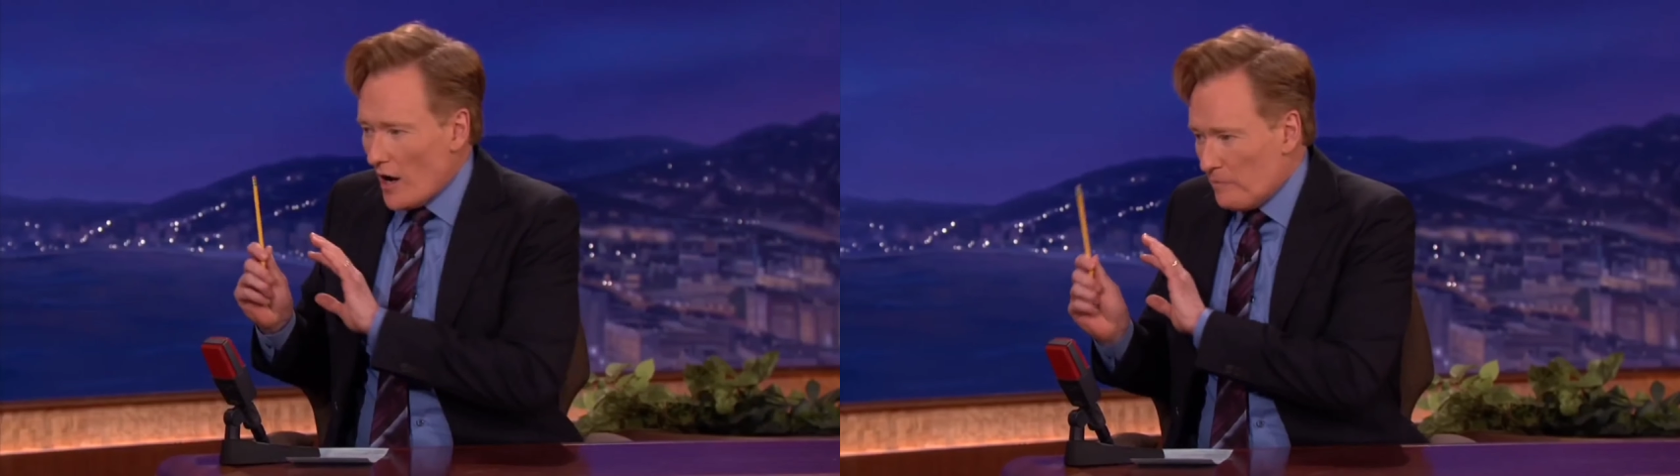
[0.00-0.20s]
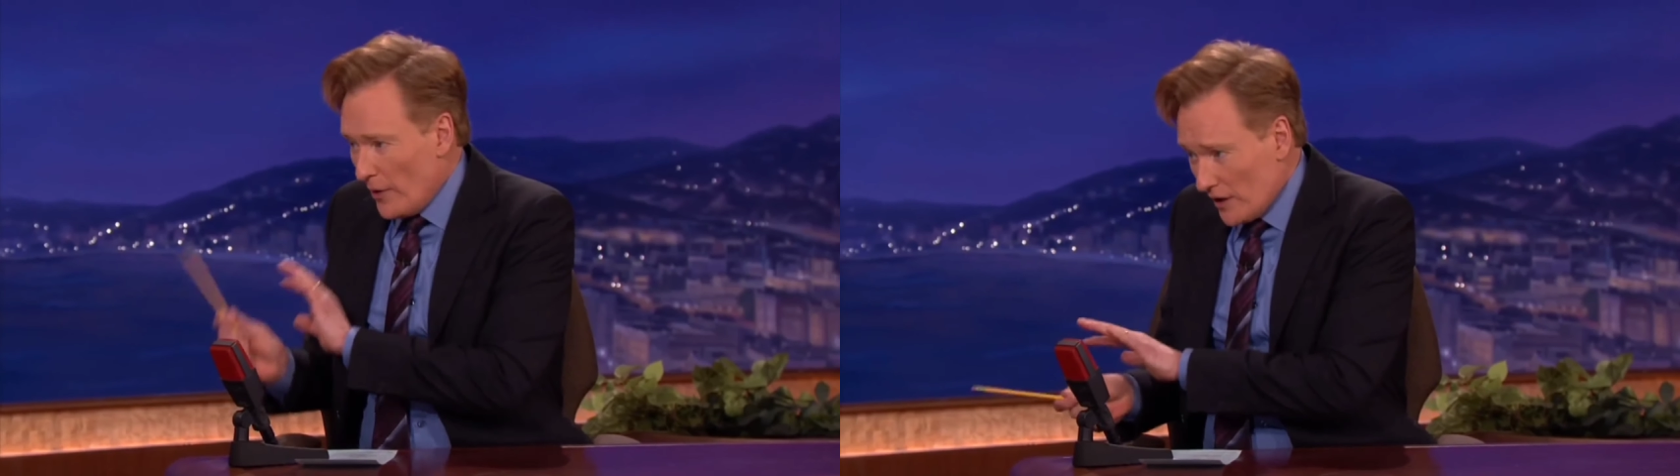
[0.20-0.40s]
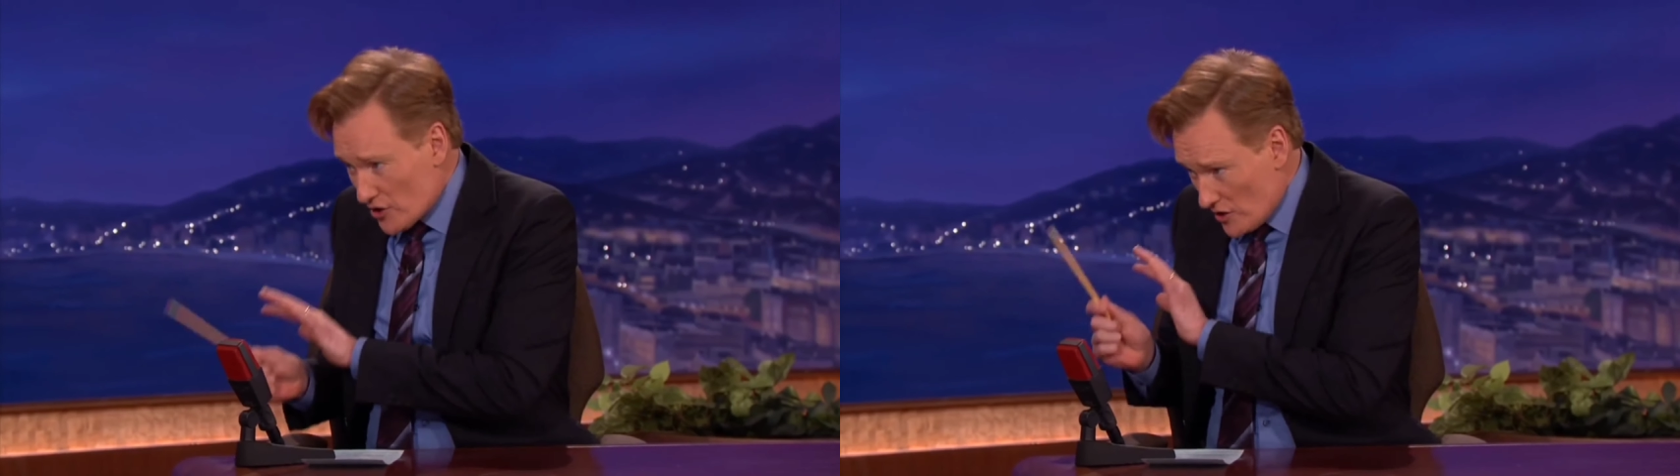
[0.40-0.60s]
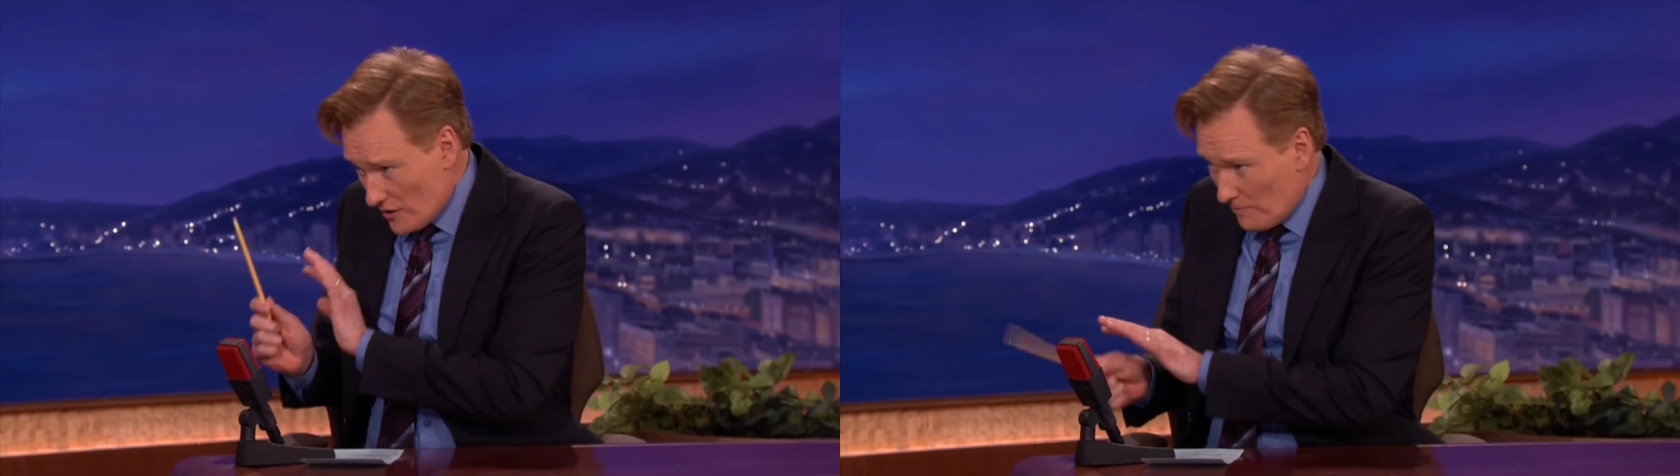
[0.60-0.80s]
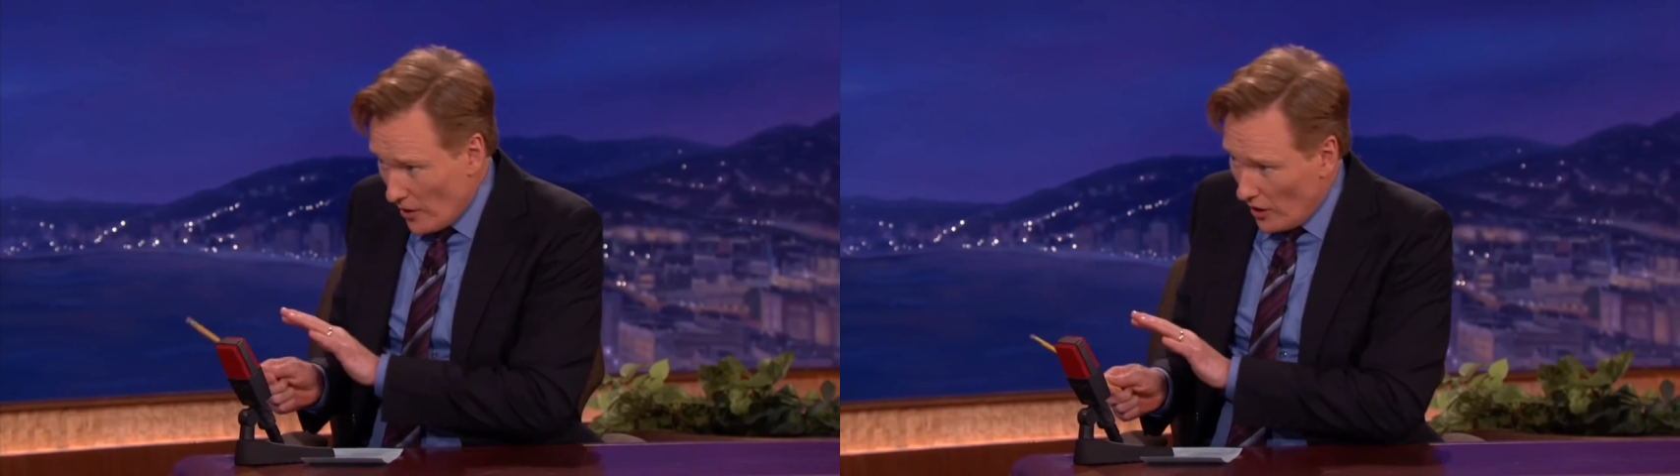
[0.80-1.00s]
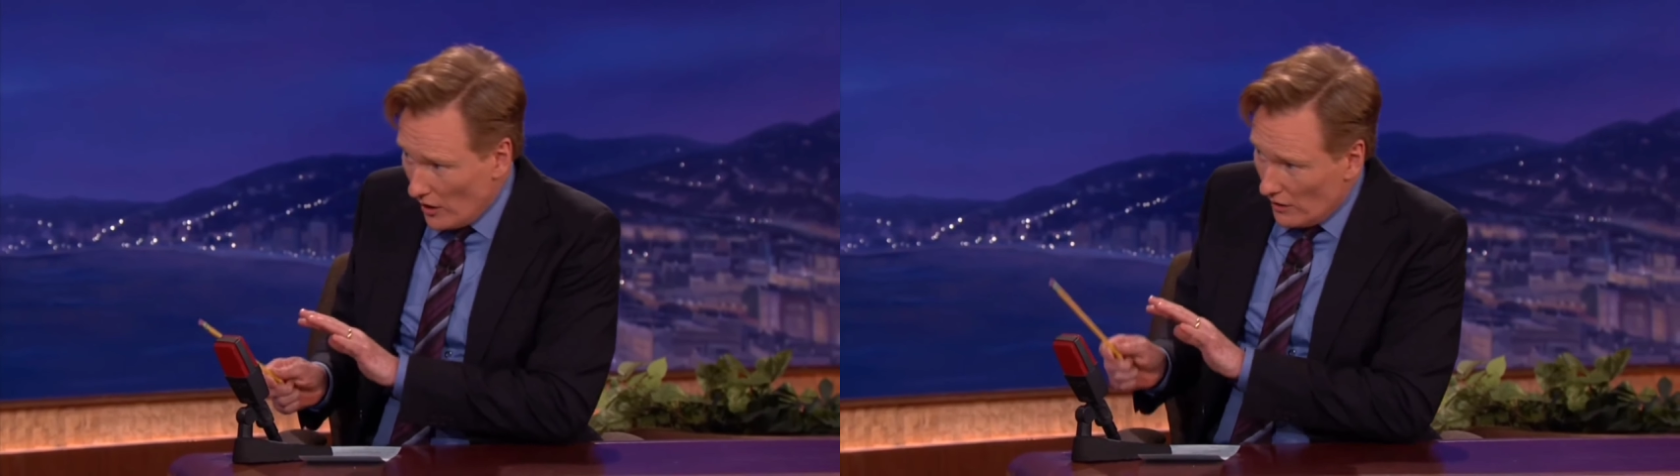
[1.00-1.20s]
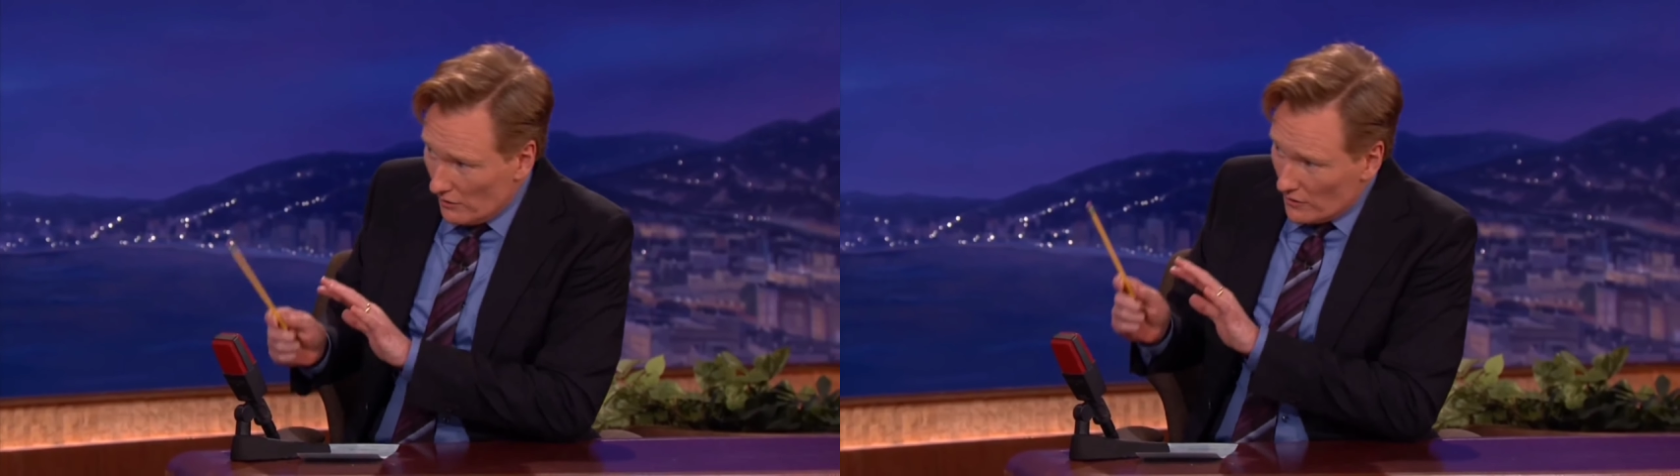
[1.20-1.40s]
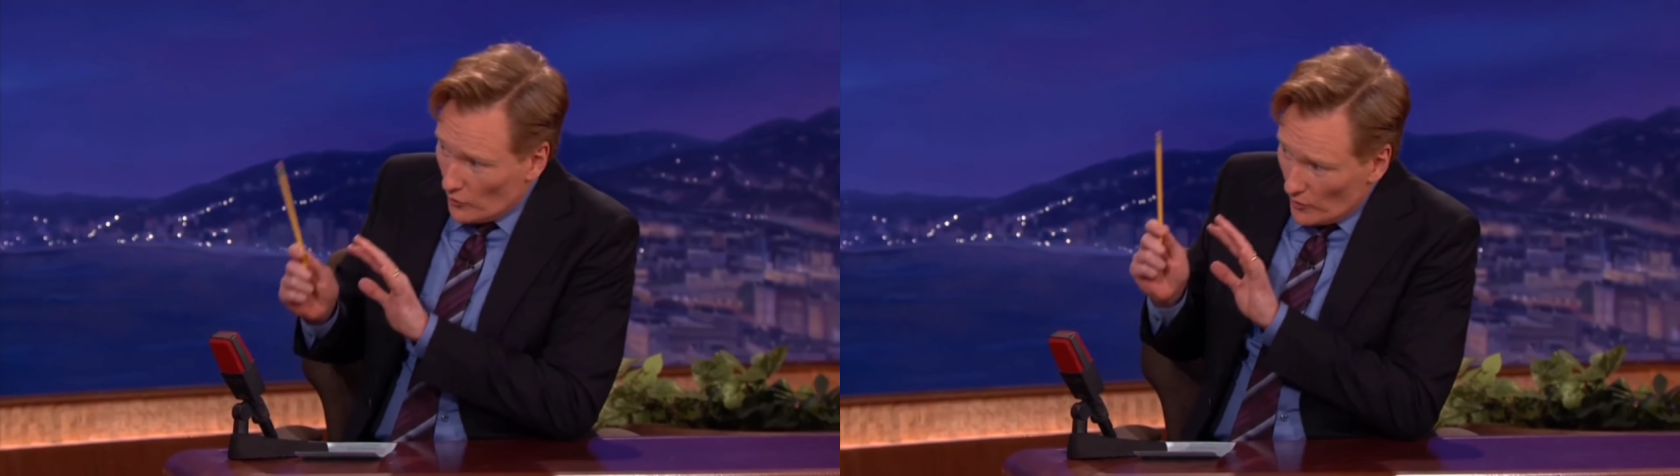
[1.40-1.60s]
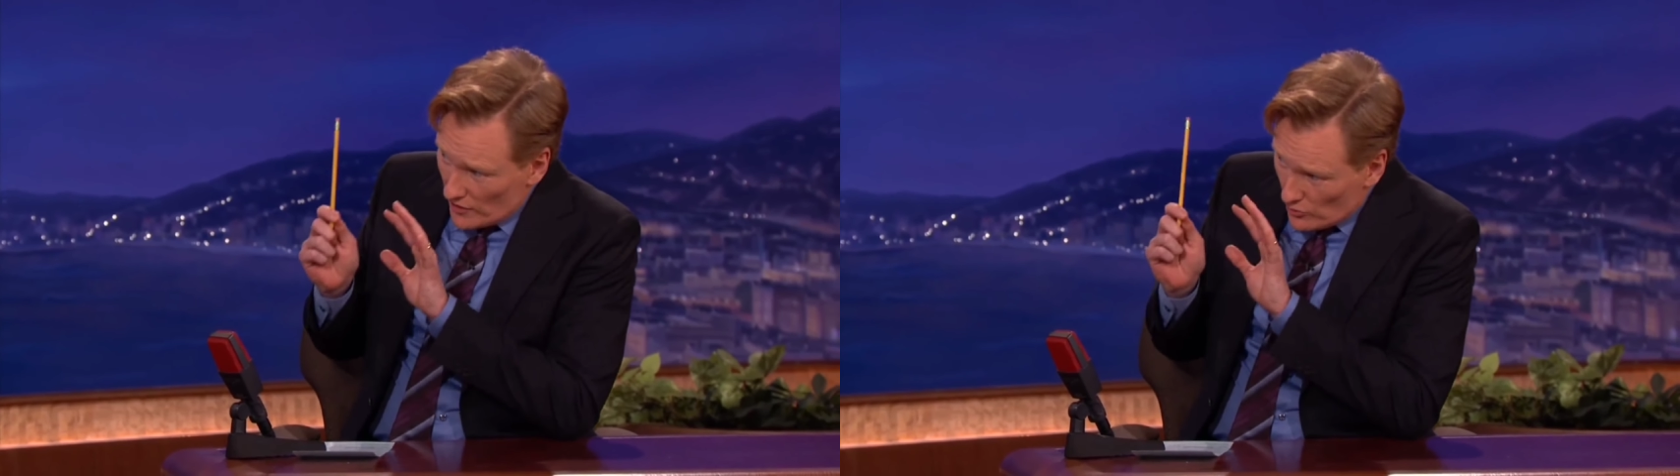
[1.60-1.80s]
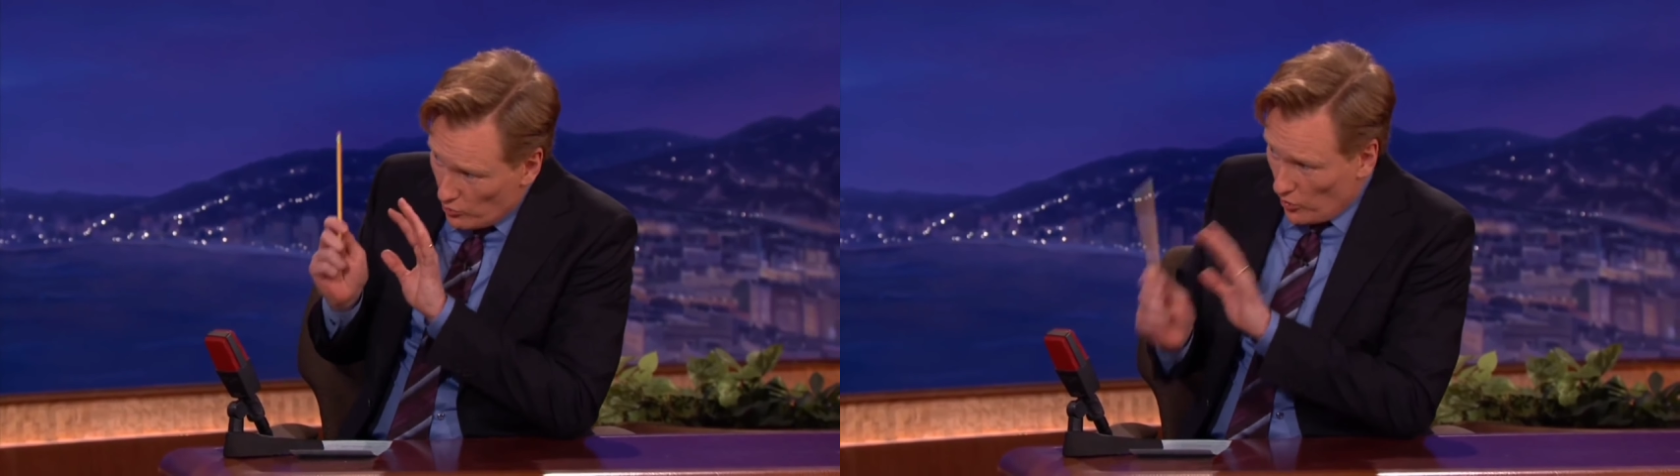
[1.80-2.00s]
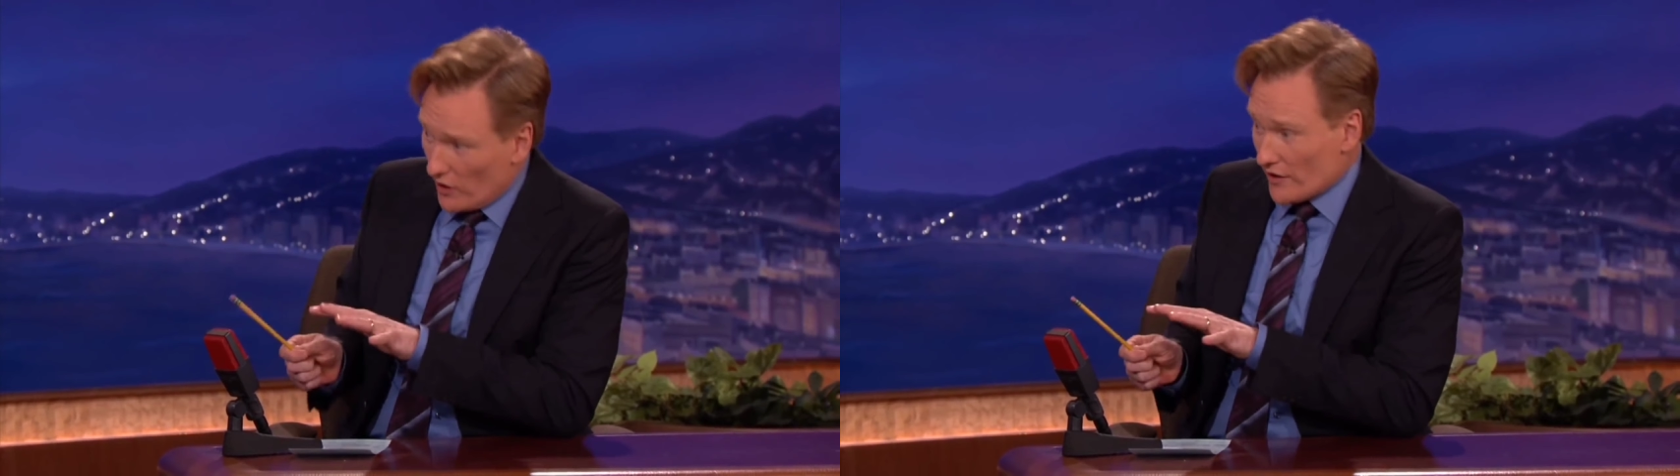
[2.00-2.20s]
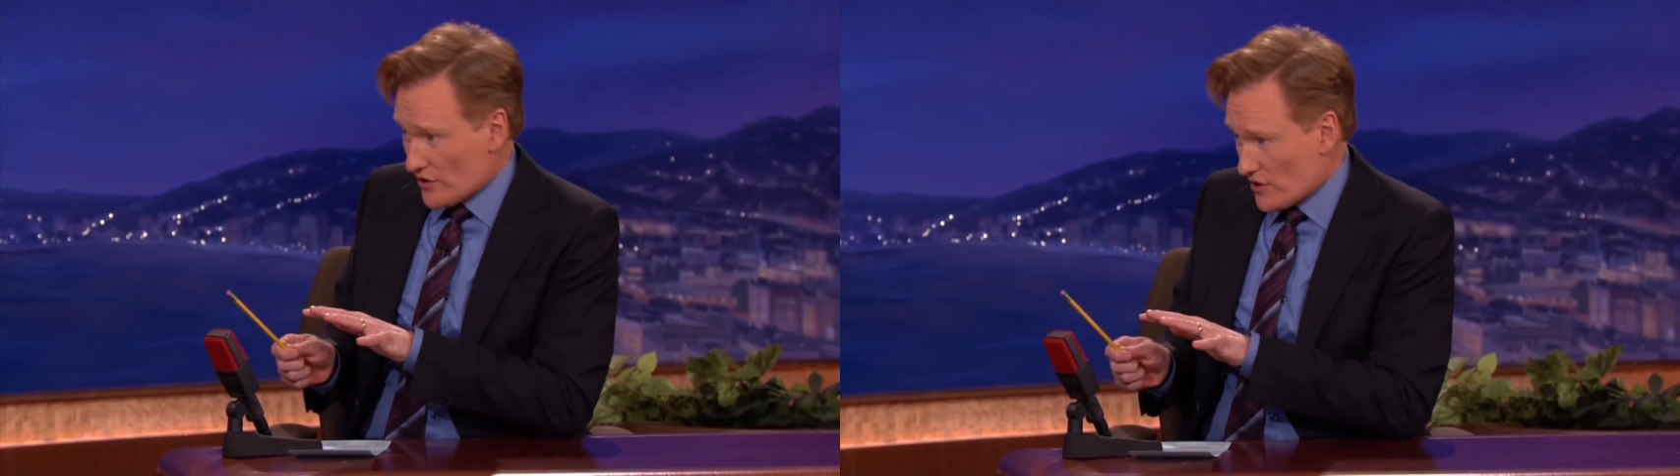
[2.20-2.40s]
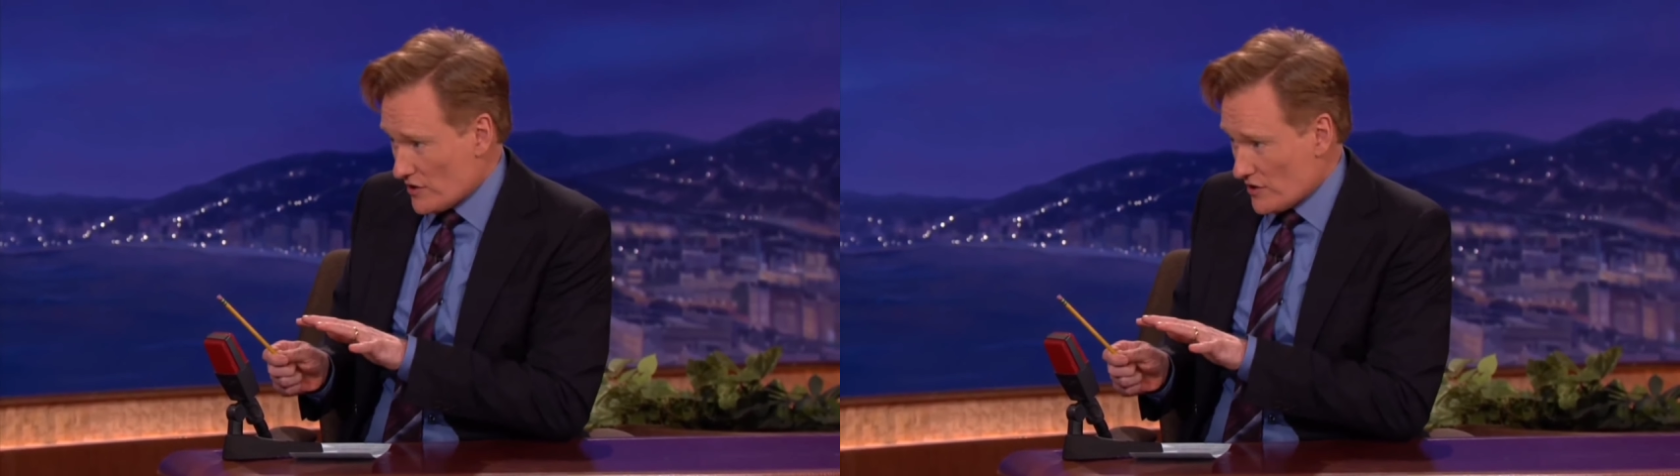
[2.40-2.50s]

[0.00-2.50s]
a punch in the ball is worse.